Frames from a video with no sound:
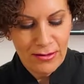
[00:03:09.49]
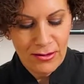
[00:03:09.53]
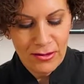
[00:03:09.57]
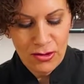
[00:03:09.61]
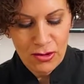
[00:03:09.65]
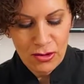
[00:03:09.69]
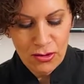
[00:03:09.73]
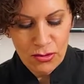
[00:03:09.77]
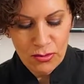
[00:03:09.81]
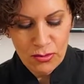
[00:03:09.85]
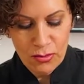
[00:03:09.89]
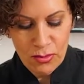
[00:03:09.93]

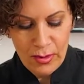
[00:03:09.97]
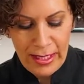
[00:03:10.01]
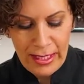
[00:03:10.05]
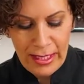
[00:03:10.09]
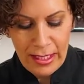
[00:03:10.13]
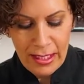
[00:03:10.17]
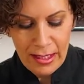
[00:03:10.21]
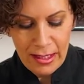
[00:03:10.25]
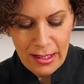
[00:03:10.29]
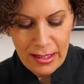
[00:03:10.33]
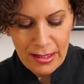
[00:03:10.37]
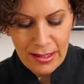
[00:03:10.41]

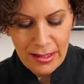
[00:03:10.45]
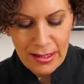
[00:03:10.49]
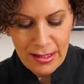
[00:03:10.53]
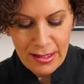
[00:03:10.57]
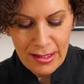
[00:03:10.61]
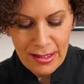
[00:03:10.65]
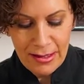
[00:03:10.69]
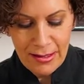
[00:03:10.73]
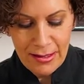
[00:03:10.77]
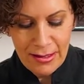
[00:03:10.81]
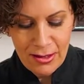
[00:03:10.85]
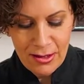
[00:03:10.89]
drink it.
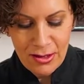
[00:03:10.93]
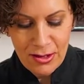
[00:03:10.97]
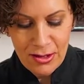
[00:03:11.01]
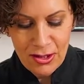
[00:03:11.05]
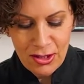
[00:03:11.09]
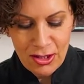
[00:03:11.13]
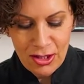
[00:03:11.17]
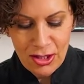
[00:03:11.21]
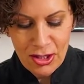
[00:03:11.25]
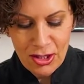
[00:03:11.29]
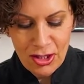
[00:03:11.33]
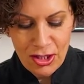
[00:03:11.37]
It's
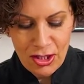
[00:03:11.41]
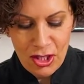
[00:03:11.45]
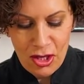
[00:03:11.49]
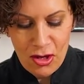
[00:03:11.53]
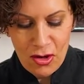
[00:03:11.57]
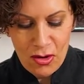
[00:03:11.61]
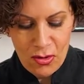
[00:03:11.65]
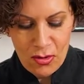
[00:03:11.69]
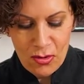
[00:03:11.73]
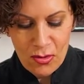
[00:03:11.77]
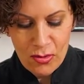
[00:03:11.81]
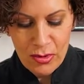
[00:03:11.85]

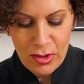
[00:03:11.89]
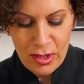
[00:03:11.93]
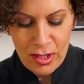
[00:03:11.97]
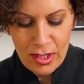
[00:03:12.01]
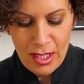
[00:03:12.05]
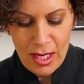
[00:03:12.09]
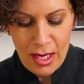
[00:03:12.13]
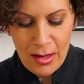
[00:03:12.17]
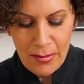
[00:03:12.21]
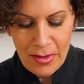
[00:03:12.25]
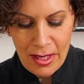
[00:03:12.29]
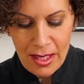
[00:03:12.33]
so
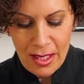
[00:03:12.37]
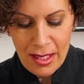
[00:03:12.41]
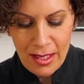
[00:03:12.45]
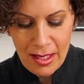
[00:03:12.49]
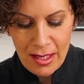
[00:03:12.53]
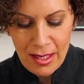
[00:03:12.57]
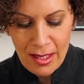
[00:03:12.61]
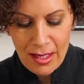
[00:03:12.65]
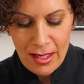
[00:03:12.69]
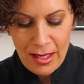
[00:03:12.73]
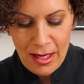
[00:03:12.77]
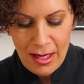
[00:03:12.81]
yummy.
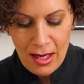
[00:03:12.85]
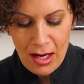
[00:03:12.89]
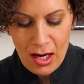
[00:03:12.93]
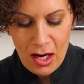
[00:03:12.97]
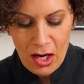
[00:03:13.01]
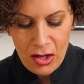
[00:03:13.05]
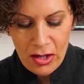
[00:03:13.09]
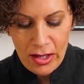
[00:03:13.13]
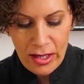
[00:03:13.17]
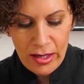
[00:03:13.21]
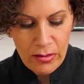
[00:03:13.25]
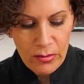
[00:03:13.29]

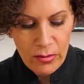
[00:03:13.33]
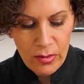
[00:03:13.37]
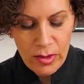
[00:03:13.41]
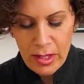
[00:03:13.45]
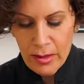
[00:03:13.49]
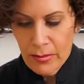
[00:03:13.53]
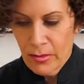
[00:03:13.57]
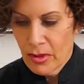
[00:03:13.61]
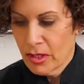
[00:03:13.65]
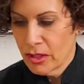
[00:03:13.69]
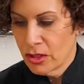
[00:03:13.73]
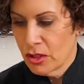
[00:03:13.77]
All right, what
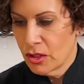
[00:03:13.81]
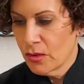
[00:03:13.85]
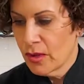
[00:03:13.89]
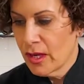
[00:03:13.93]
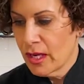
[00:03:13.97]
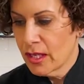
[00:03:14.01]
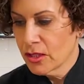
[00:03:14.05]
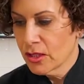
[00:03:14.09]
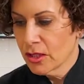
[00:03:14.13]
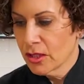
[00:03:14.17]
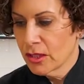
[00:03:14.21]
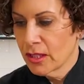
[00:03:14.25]
I'm gonna do,
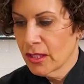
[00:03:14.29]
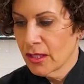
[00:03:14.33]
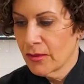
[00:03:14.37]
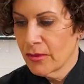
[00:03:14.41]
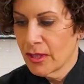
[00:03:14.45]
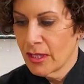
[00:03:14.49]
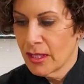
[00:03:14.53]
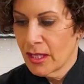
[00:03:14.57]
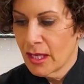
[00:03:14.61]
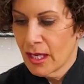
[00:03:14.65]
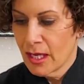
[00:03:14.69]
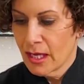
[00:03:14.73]
actually, let
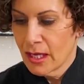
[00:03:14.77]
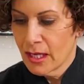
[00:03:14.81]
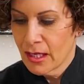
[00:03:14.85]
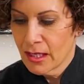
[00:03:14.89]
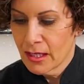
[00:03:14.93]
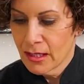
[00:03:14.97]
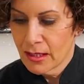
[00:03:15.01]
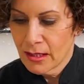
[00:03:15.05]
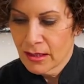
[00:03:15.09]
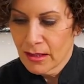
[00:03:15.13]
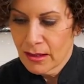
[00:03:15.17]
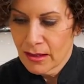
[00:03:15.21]
me
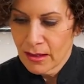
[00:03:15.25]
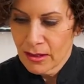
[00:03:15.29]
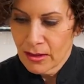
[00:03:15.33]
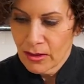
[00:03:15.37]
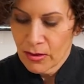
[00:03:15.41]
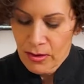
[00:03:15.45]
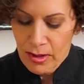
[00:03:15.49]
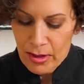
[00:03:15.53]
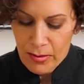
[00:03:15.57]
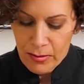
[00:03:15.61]
add the Grand